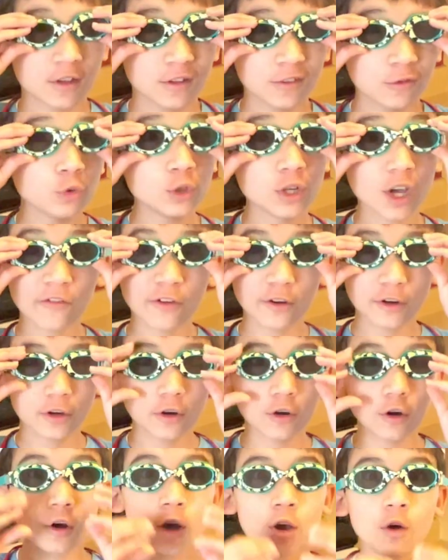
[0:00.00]
You never
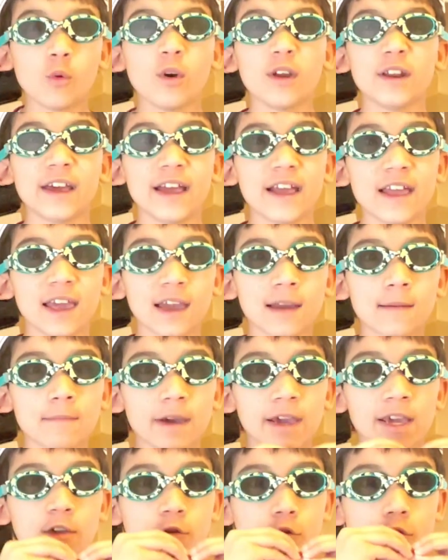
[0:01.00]
know when an egg
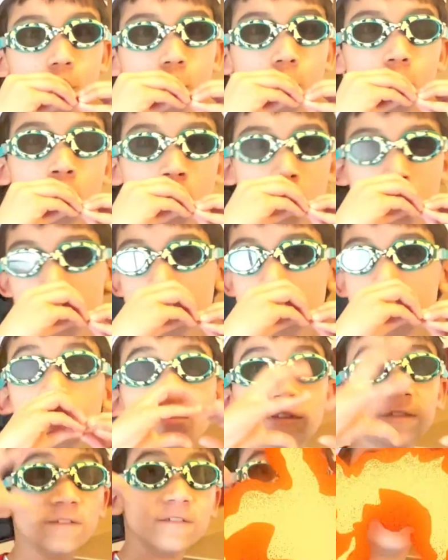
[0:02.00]
might go
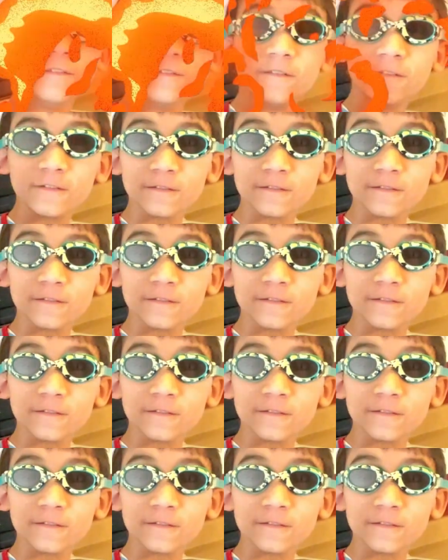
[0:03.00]
poof.